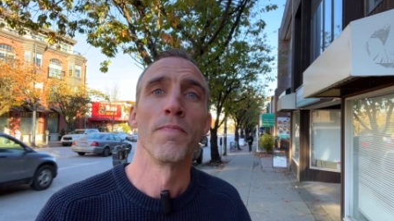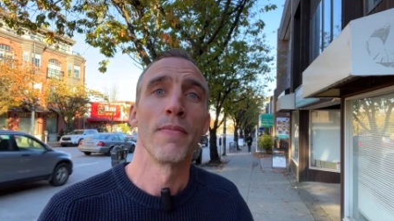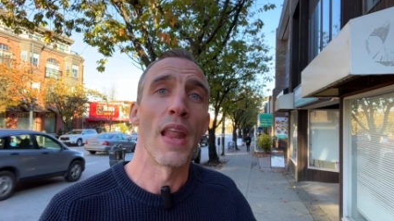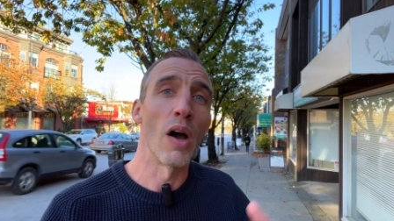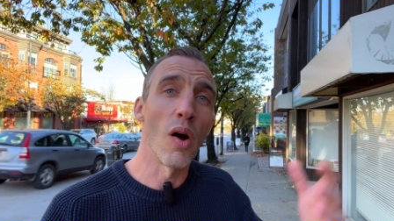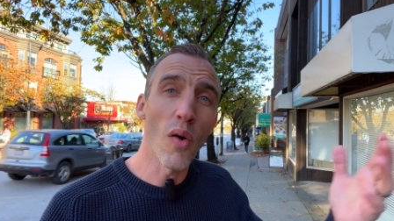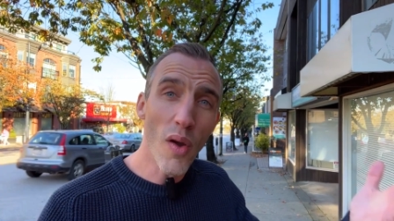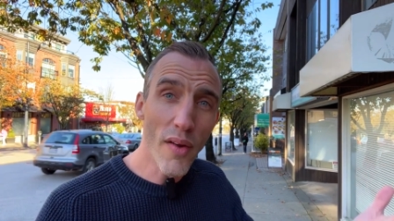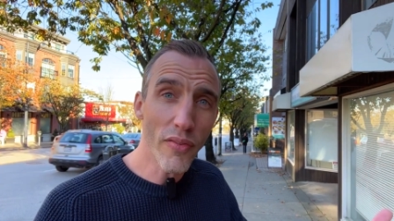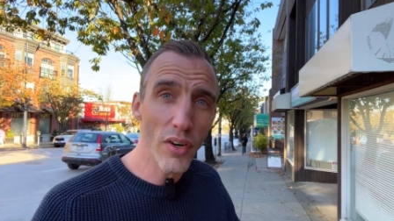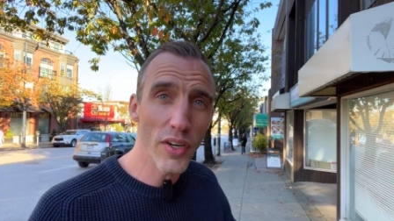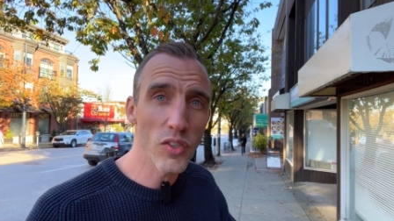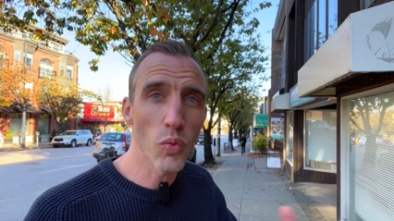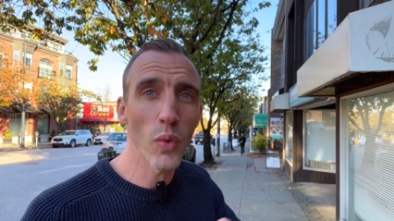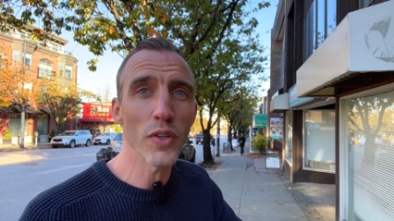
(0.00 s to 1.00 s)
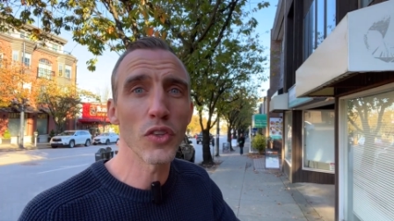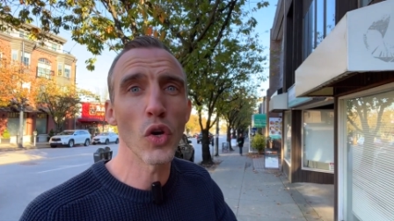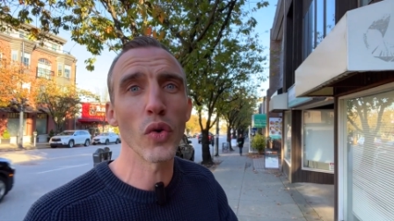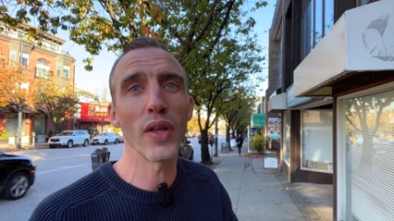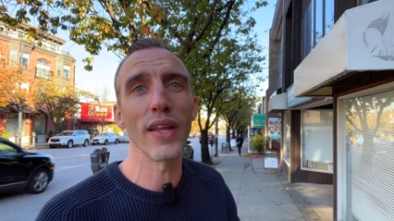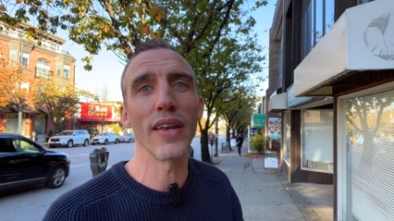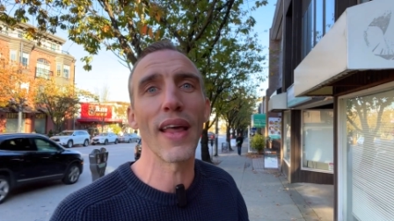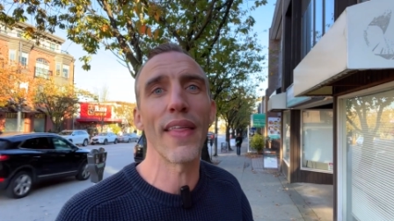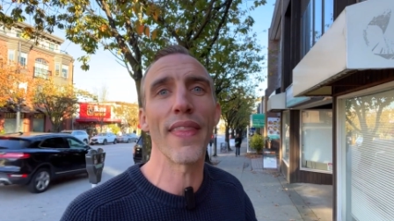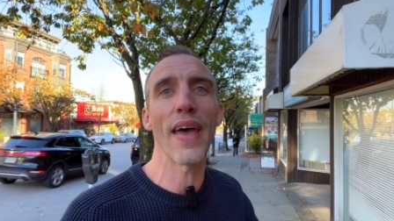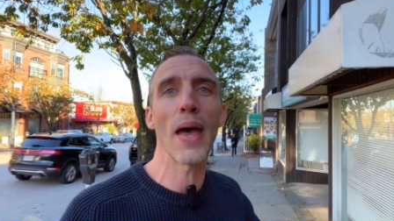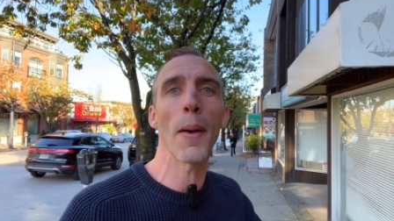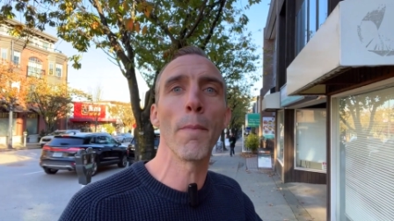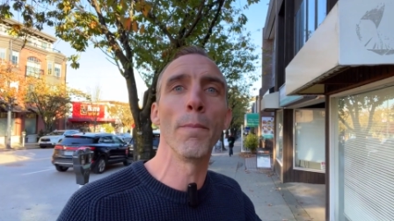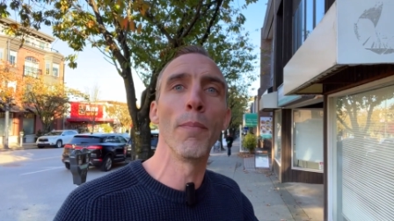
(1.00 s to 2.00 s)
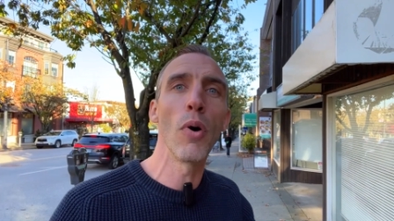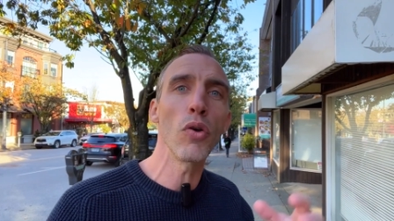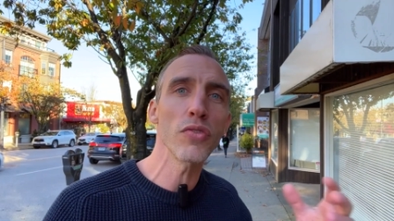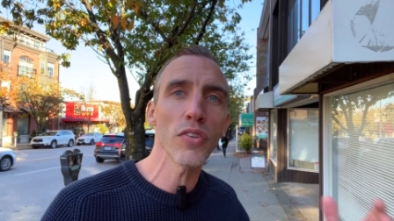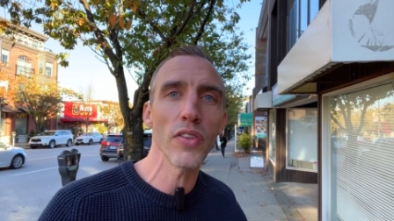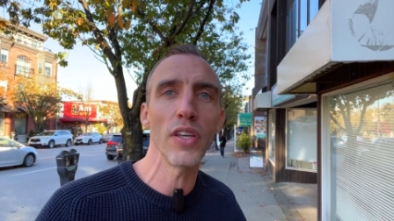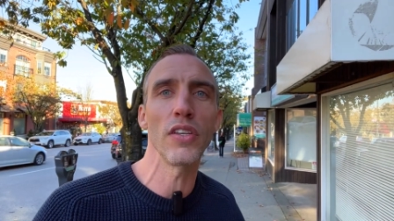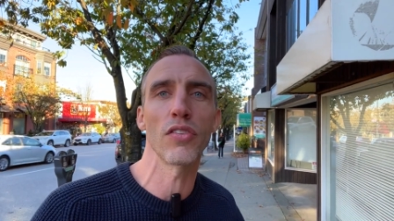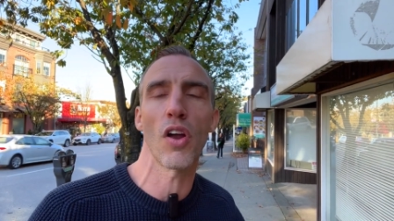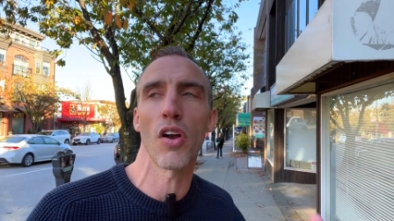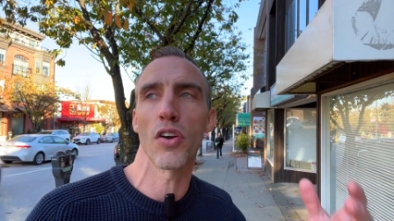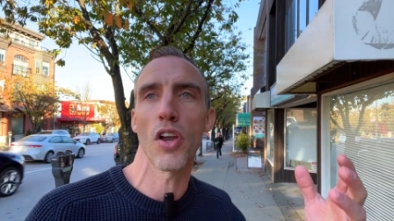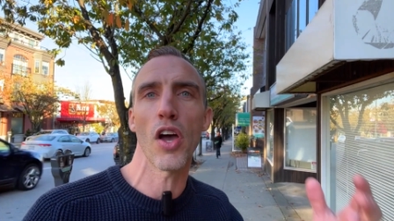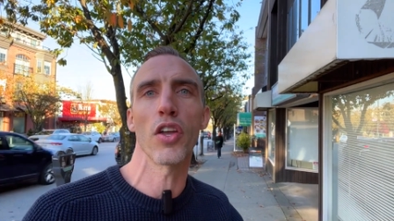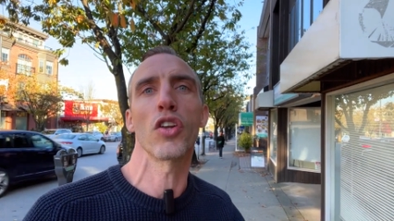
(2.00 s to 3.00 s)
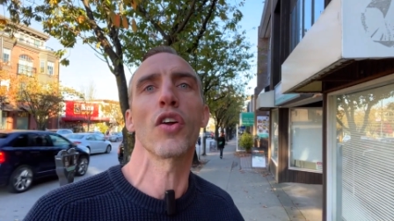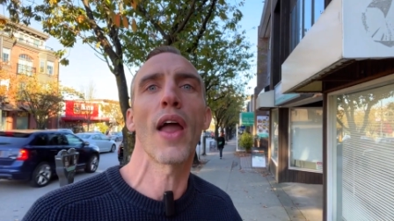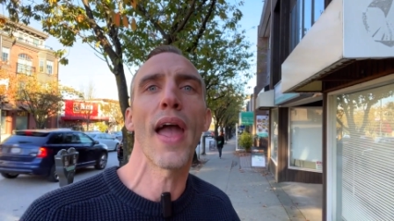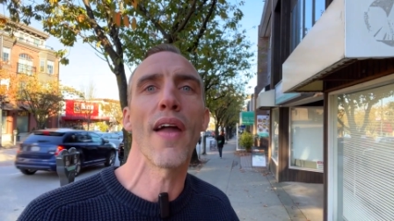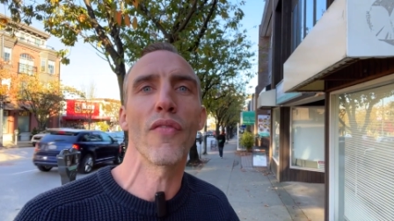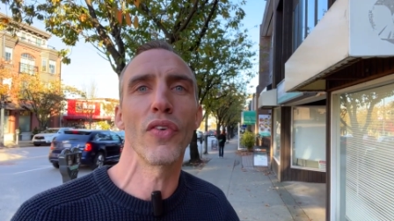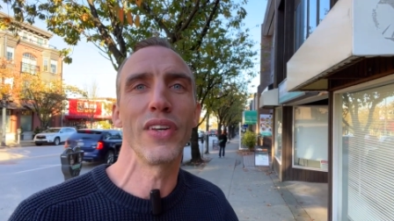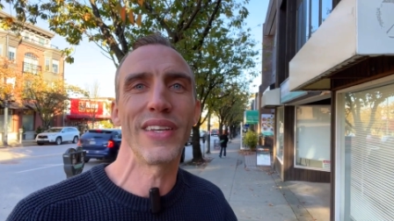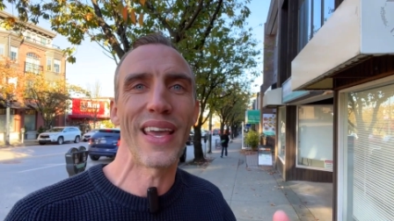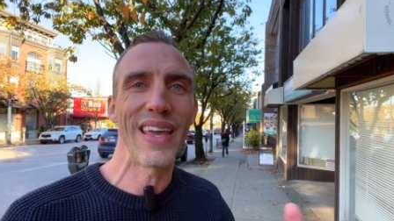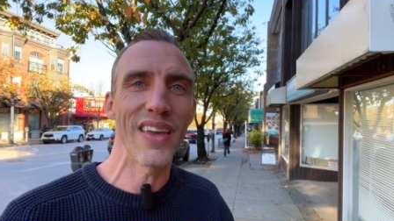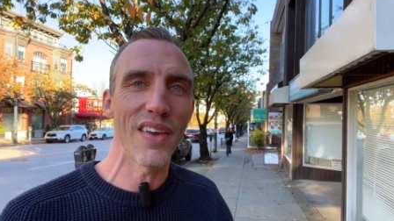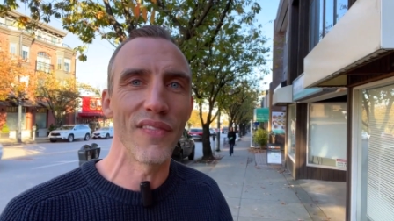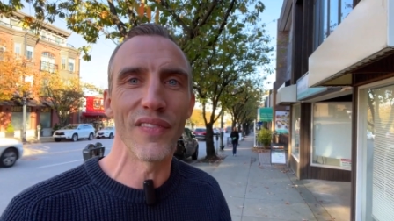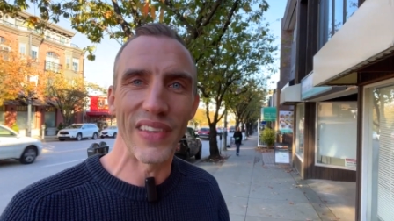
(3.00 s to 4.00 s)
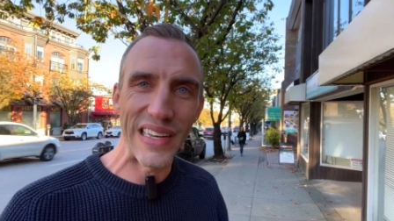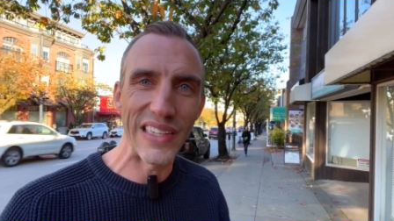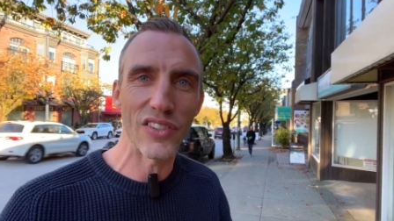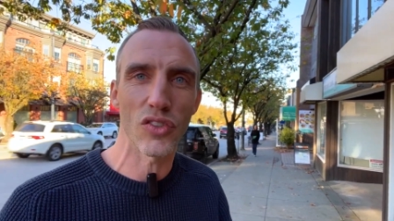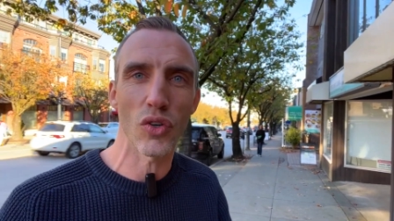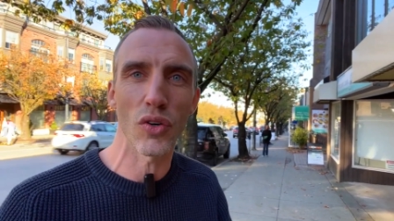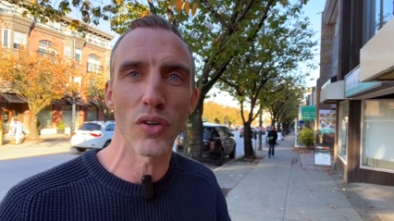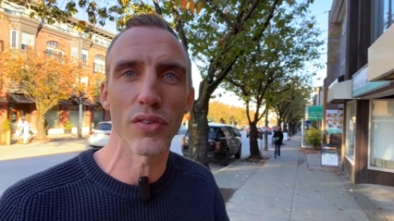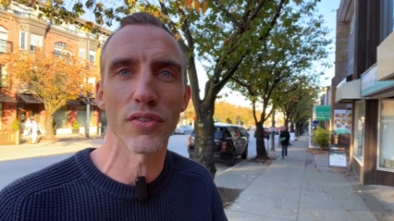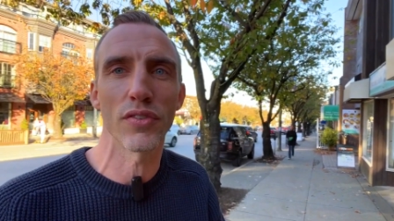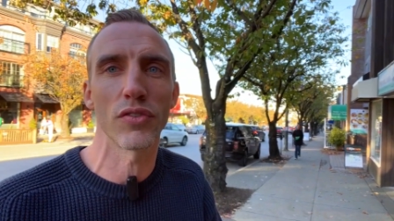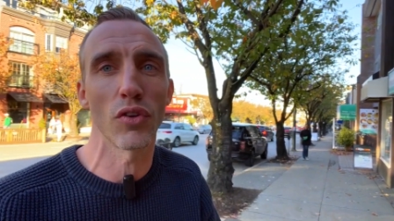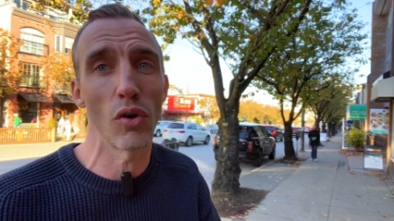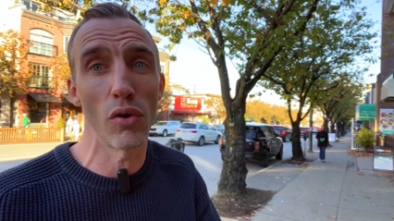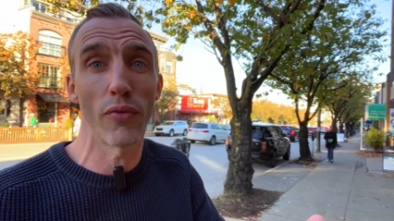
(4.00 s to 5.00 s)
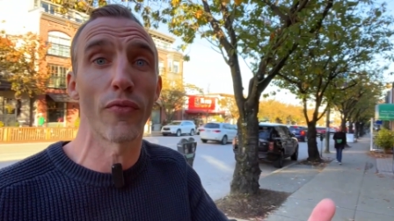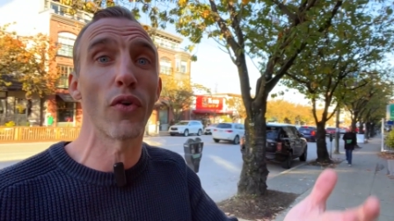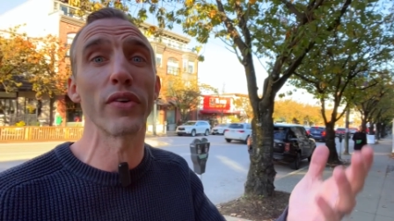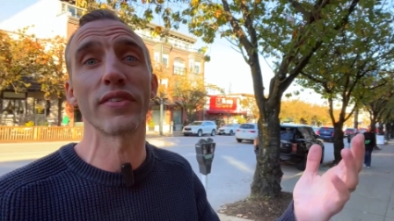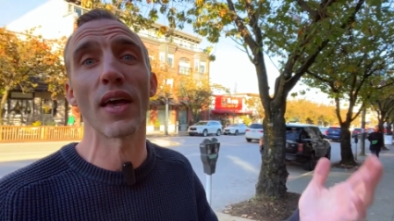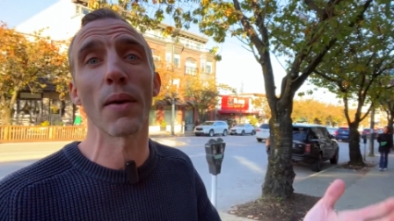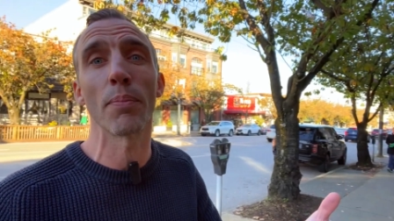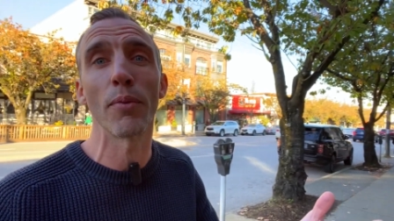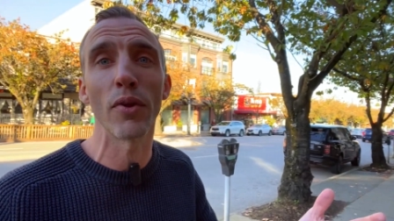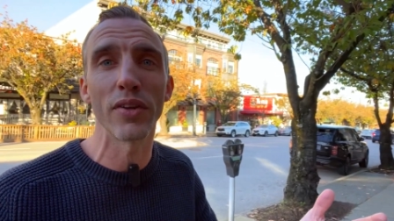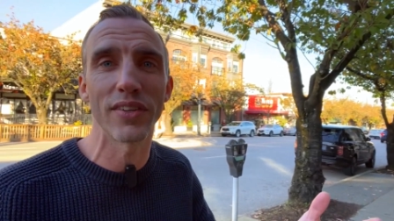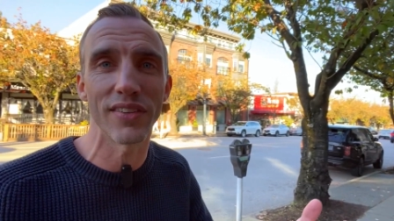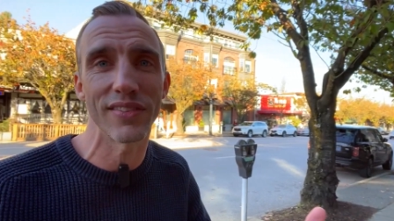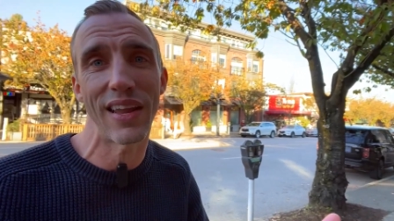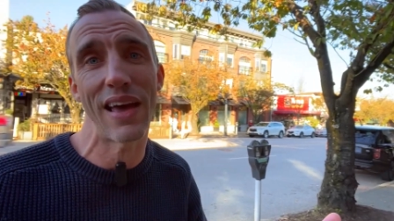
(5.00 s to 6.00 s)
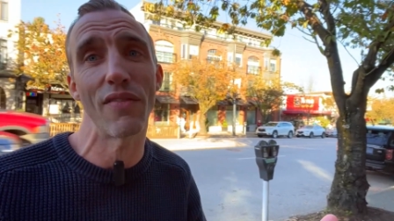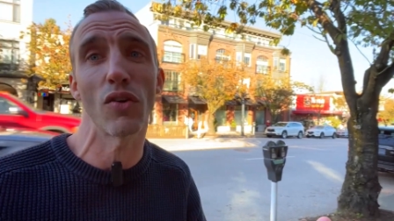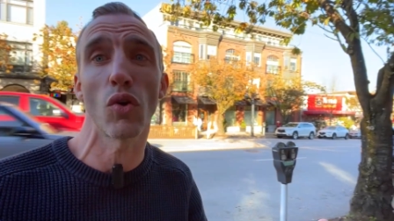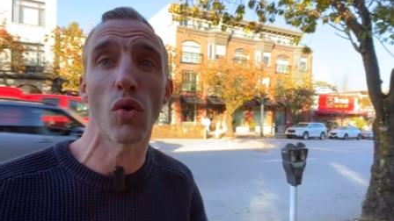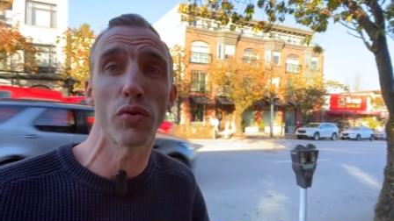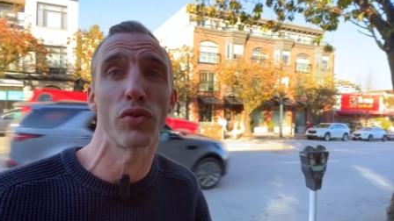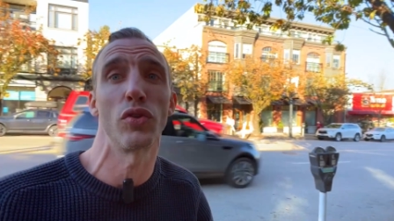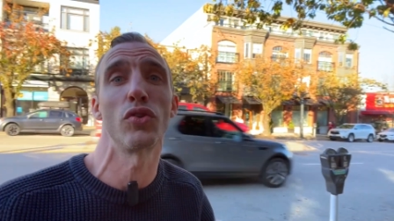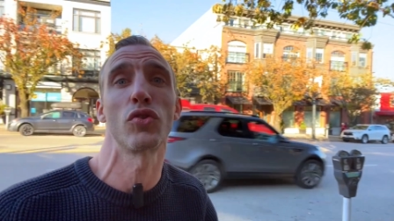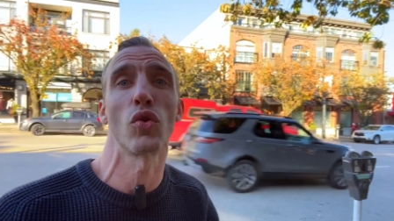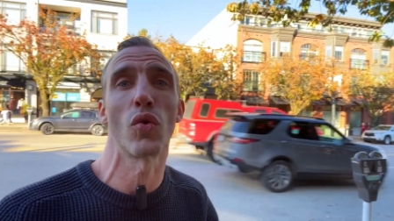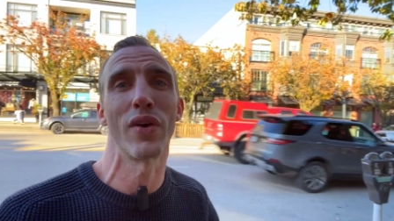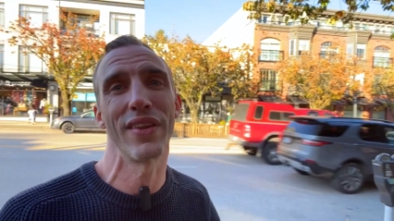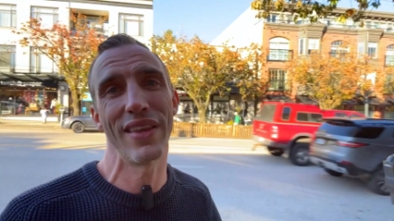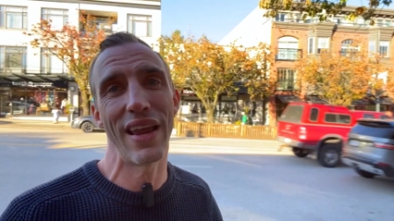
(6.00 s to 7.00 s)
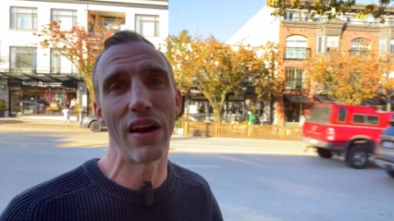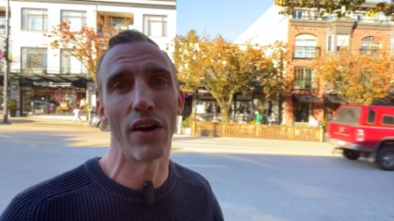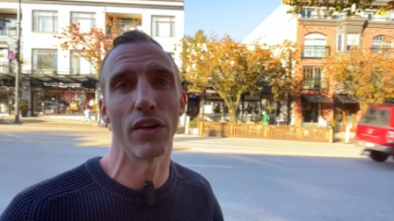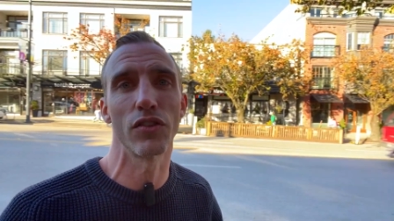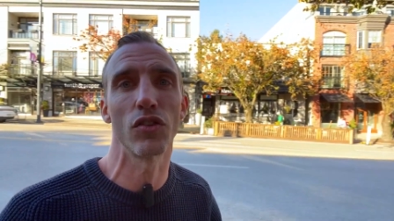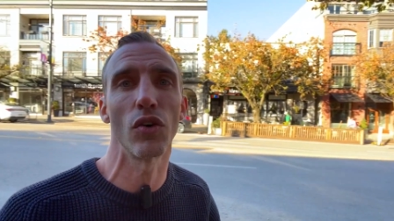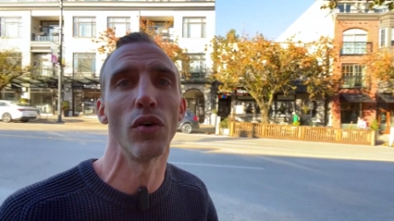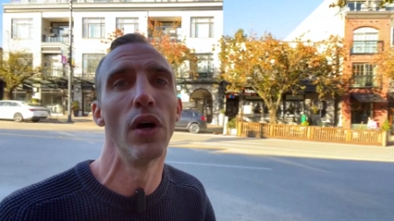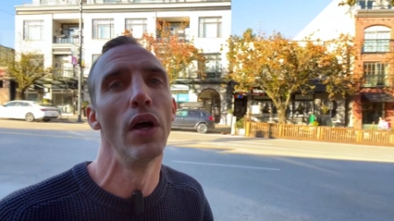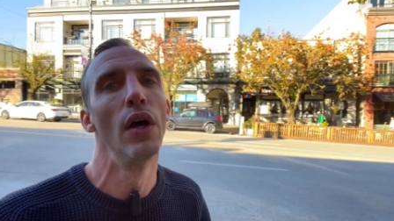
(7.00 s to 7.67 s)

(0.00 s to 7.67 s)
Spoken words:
Now, however, it's worth noting that most of these are not your everyday convenience stores. So, for example, it doesn't have a grocery store in the area. So